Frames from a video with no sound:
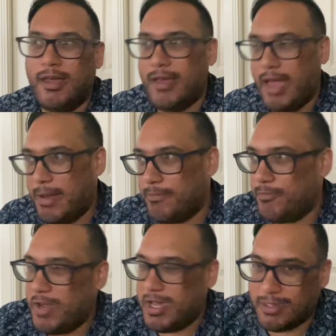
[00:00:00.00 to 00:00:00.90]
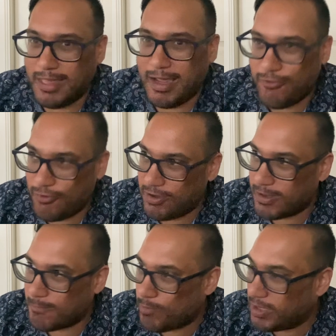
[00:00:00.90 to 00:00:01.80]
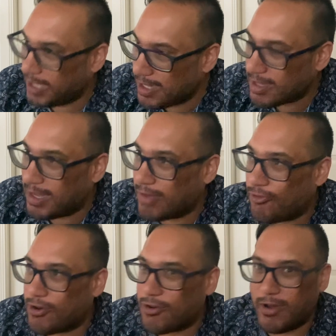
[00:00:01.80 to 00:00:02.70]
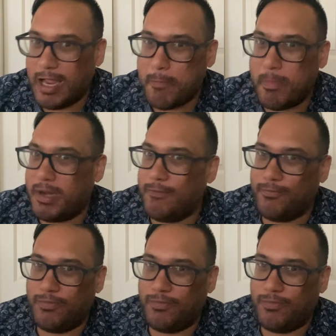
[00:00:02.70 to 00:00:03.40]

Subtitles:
Best thing for his potentially is for career, but if